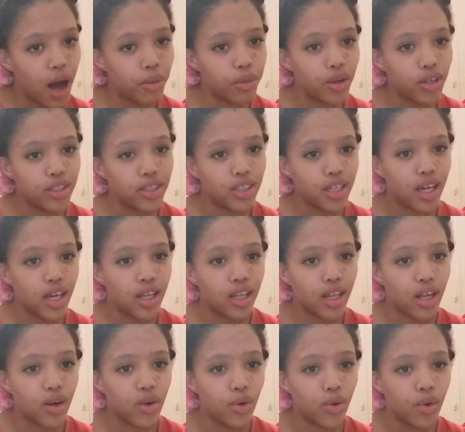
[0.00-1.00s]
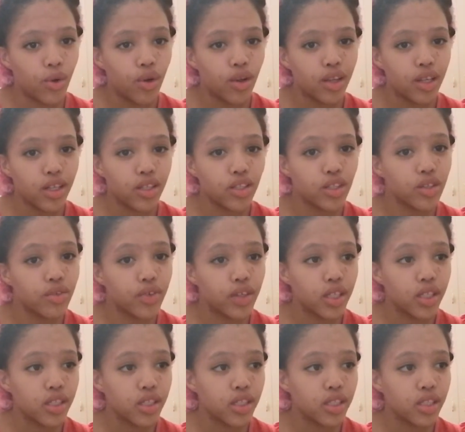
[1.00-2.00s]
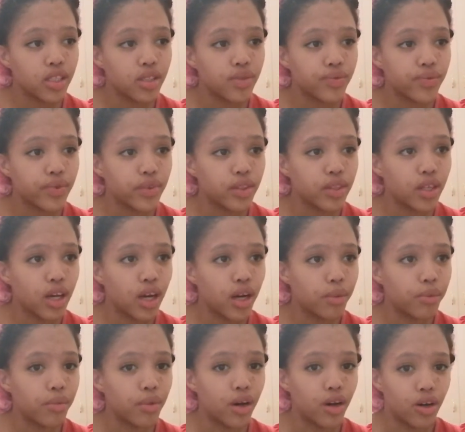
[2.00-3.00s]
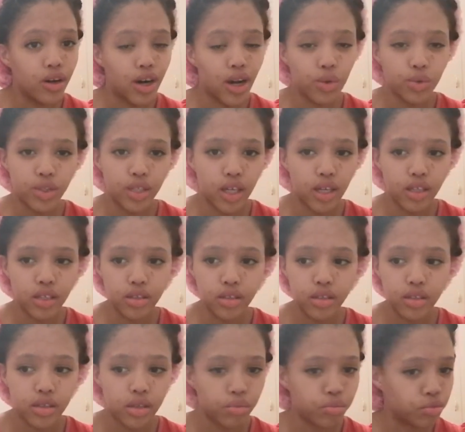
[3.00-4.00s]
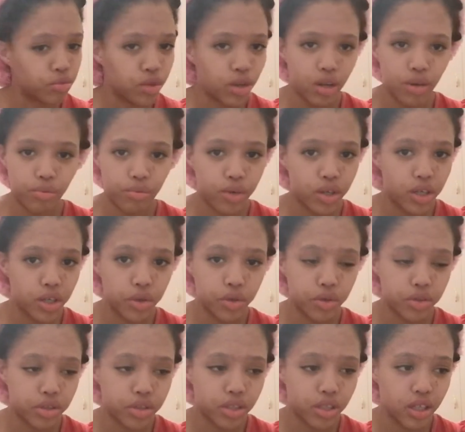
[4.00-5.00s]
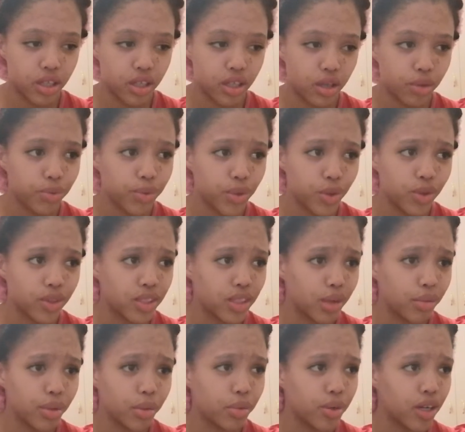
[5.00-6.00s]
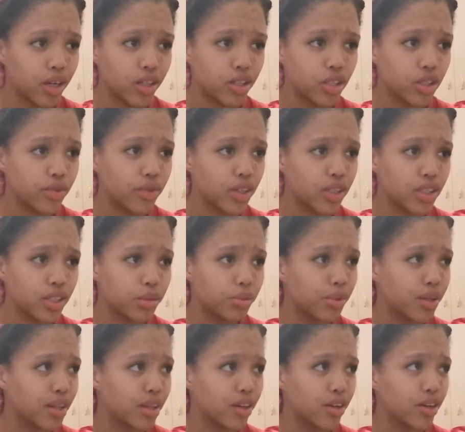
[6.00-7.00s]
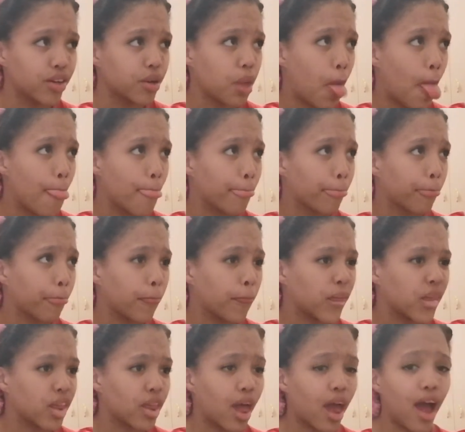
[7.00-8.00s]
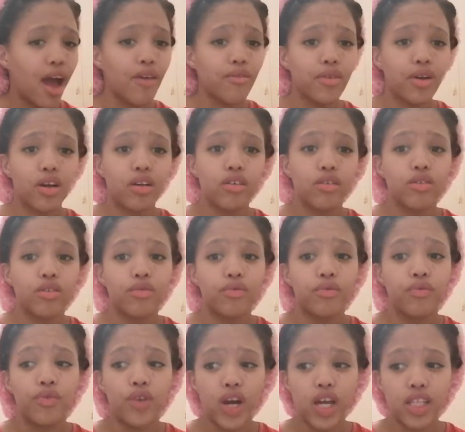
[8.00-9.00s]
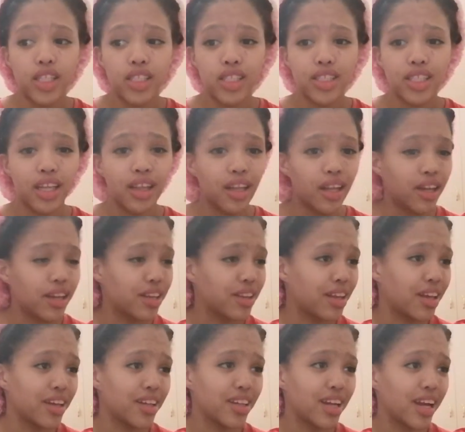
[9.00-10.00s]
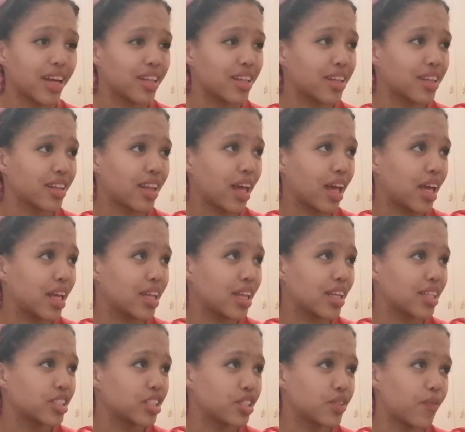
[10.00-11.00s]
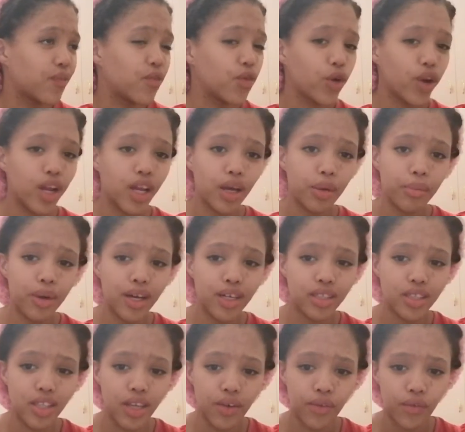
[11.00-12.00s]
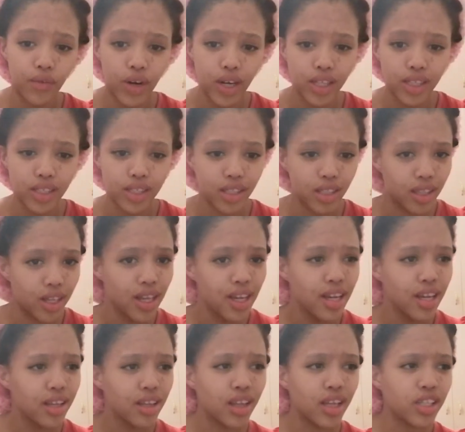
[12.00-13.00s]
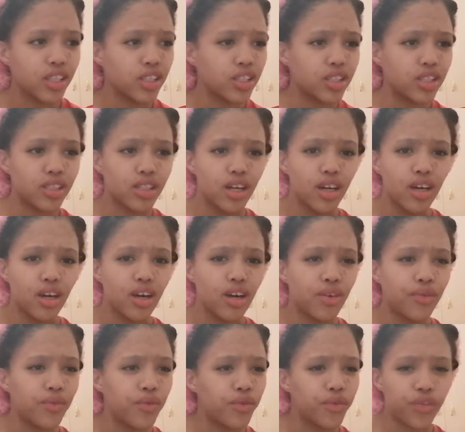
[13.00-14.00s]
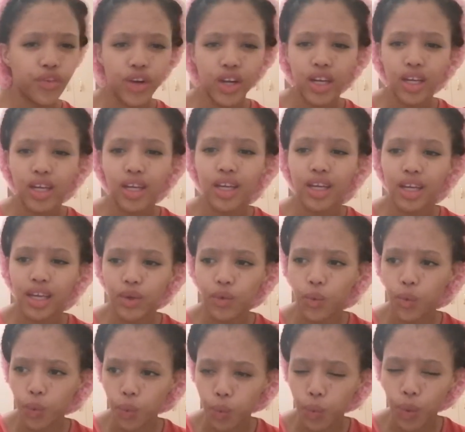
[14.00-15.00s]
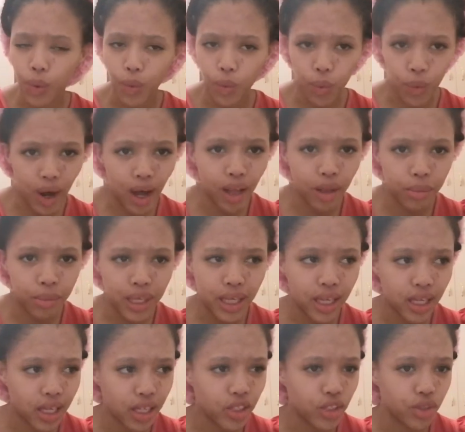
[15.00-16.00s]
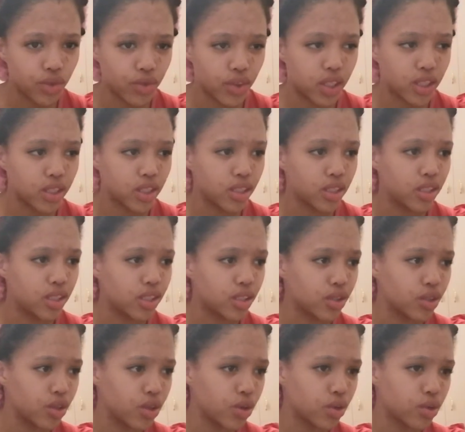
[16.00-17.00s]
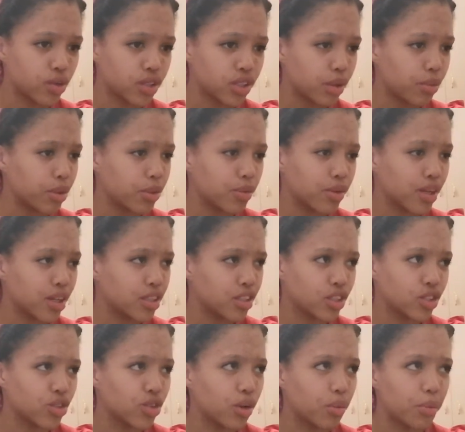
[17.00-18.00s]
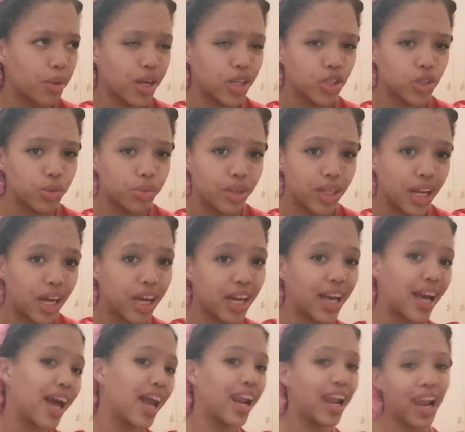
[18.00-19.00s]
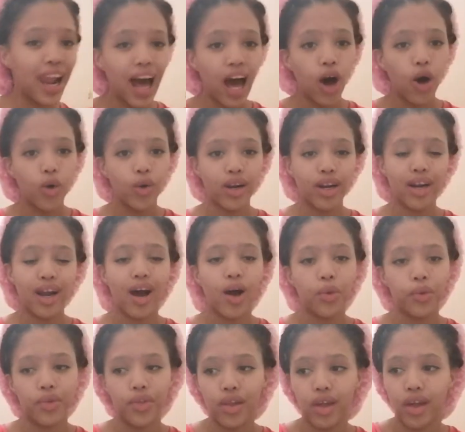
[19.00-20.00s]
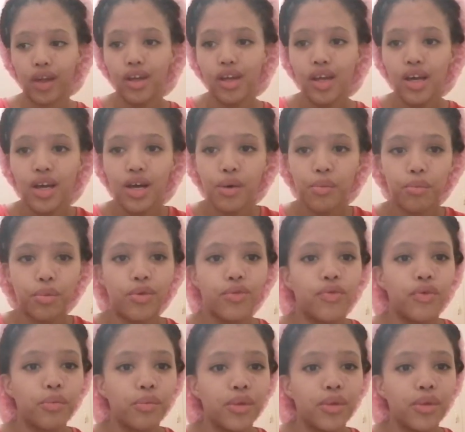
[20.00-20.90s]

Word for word: I'm not saying that all introverts um, are outsiders. I'm really not saying that because some people are introverted, but they're they have friends and they they like they they just free amongst their friends and they just free w- while being introverted you know some people are just not made to be like loud and out there but for